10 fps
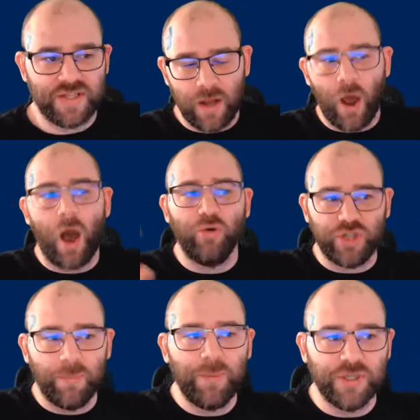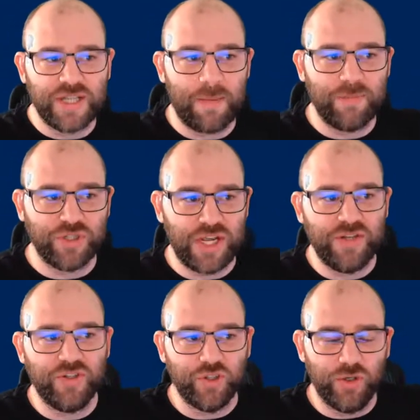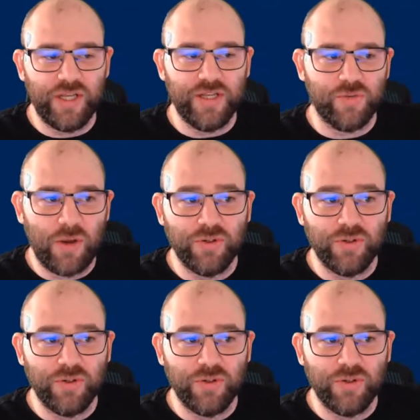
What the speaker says: And I'll jump onto that machine shortly as well,